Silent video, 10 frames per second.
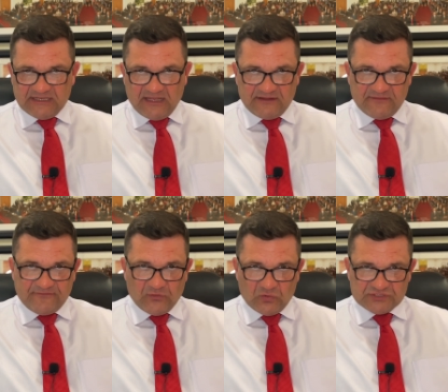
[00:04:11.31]
The
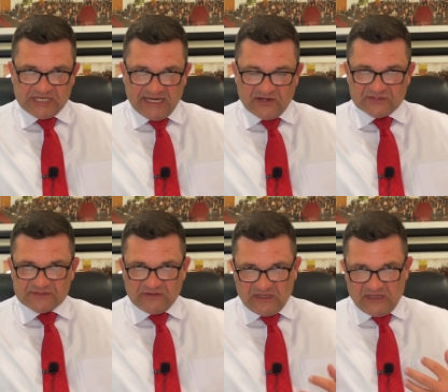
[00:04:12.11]
full
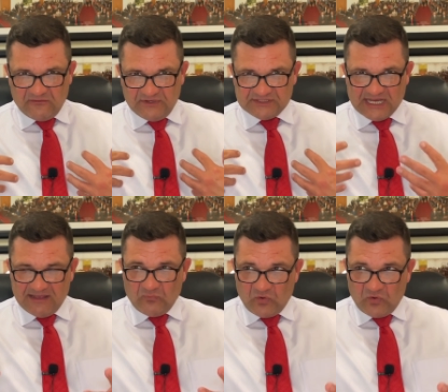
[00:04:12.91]
chairs, which I'm